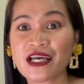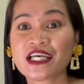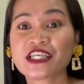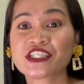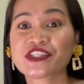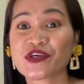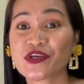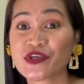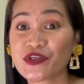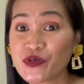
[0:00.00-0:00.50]

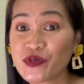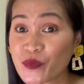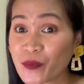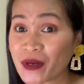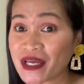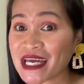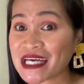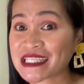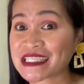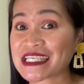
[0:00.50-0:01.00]
So
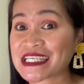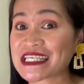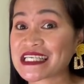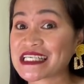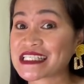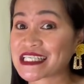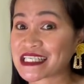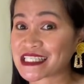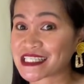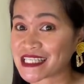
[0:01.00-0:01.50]
Humanatic
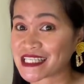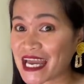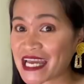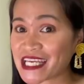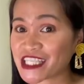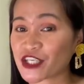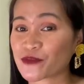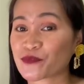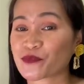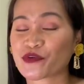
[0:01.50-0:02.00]
is a
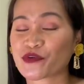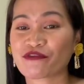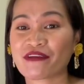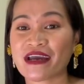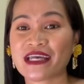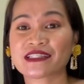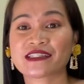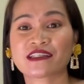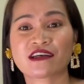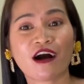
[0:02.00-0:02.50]
site that
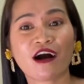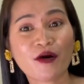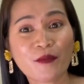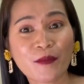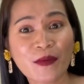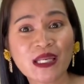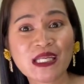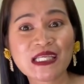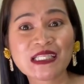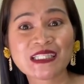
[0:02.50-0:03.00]
provides
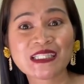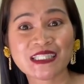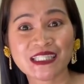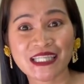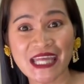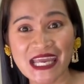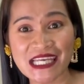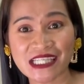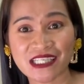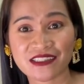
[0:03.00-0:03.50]
companies
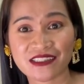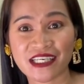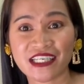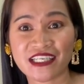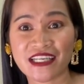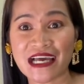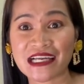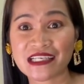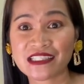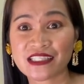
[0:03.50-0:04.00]
detailed
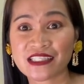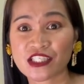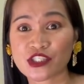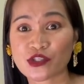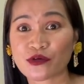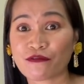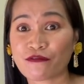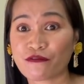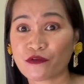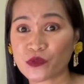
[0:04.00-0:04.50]
analysis
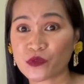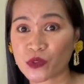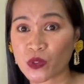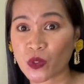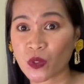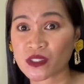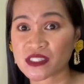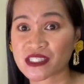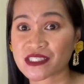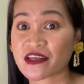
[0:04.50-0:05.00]
of phone
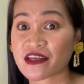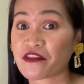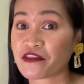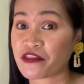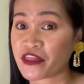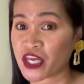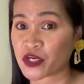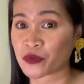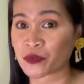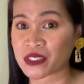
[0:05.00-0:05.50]
calls
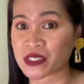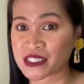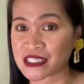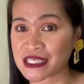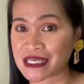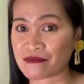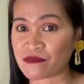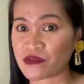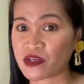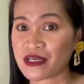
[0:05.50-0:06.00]
they
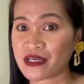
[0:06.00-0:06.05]
receive.